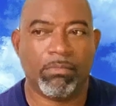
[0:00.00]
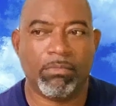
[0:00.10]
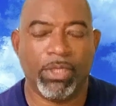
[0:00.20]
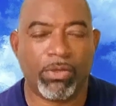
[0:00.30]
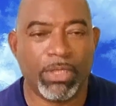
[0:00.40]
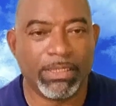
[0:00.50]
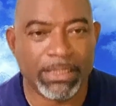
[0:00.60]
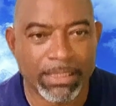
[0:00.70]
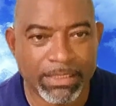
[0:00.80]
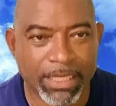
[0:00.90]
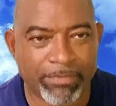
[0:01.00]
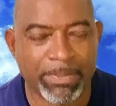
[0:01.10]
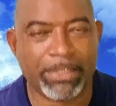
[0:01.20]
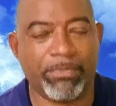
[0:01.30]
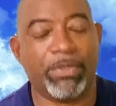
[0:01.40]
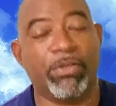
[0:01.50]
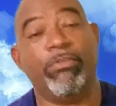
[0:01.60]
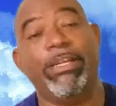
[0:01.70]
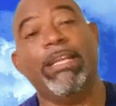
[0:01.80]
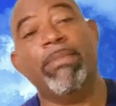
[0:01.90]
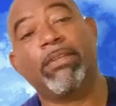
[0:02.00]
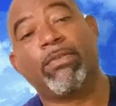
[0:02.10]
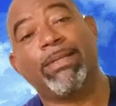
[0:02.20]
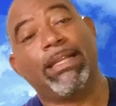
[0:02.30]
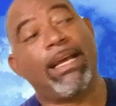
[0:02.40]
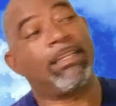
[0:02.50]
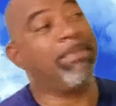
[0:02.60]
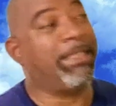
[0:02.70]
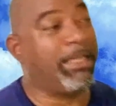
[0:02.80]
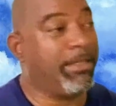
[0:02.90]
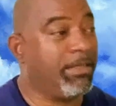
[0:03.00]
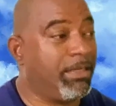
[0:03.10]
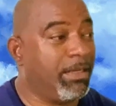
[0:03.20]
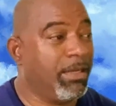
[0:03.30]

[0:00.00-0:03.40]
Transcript: You're going to sit in a staff meeting. We're going to read the minutes from the last meeting